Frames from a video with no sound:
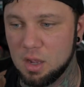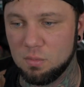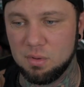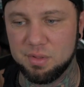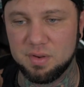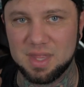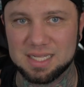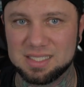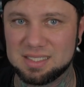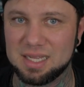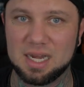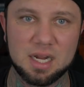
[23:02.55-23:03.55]
whether that's
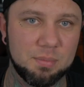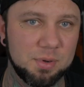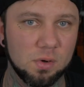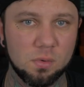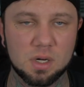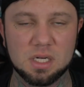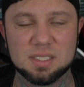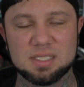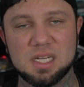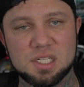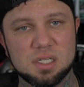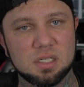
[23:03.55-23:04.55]
setting up your
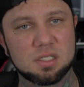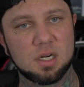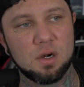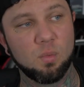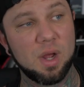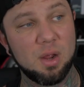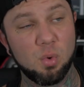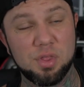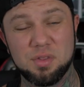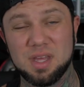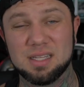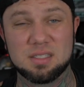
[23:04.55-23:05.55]
organization a certain way,
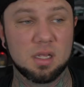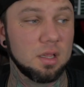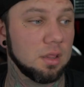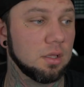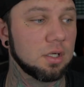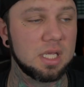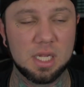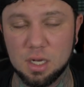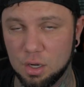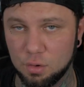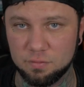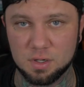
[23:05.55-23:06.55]
whether that's looking
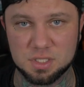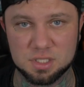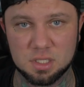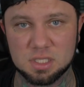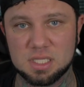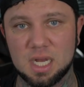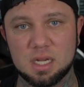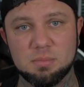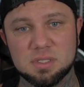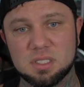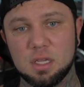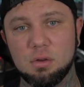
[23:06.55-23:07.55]
over certain
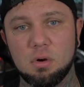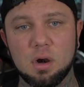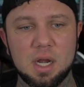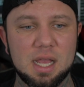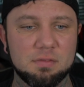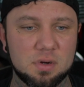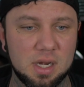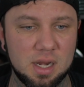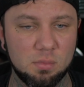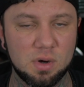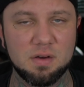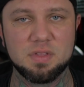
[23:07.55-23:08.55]
documents that you already have
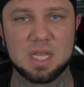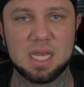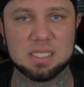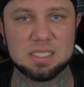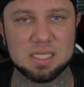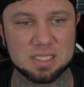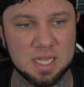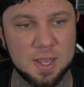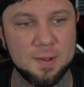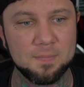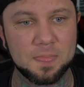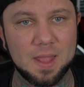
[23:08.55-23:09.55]
created, whatever the case is.
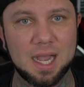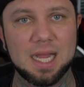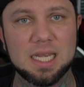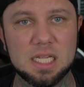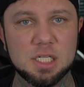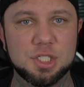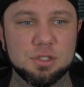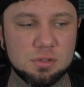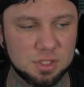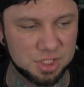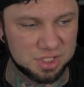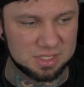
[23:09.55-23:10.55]
I need you
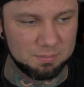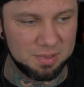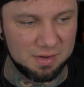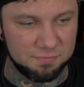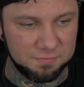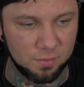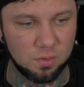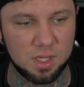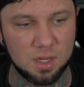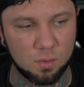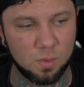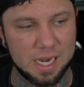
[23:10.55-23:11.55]
just to be fully
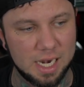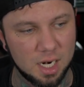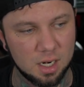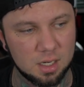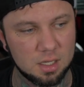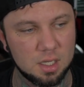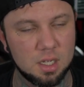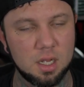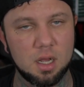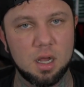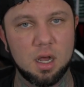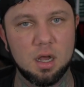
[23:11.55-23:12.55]
aware
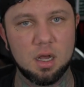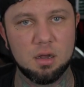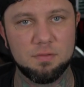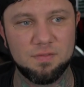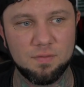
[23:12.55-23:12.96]
of